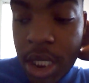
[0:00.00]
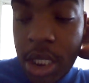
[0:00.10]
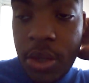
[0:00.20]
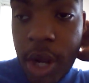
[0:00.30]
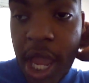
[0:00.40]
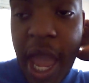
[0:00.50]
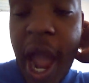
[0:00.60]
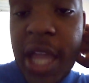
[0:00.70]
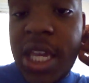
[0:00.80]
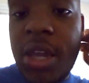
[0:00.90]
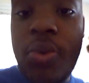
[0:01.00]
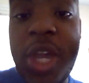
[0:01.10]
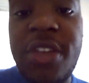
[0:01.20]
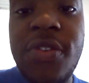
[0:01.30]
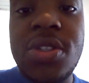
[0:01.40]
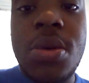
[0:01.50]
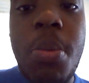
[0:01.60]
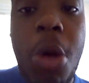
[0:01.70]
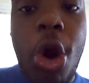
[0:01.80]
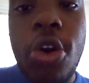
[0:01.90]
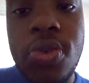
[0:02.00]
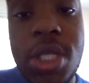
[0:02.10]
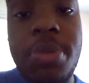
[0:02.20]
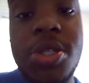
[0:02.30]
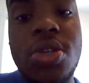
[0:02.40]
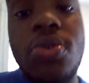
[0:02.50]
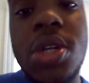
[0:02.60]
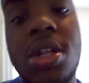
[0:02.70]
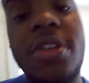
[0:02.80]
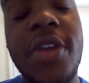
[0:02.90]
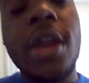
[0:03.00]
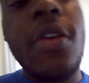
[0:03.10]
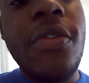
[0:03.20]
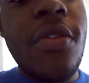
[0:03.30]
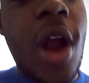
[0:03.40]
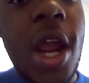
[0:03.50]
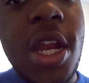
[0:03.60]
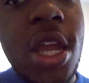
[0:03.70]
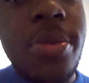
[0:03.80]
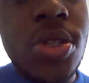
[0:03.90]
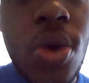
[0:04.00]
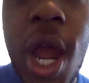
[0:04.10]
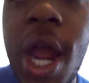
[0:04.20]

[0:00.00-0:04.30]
anyway, I can't wait for tomorrow's episode, the Cliffhanger Friday episode.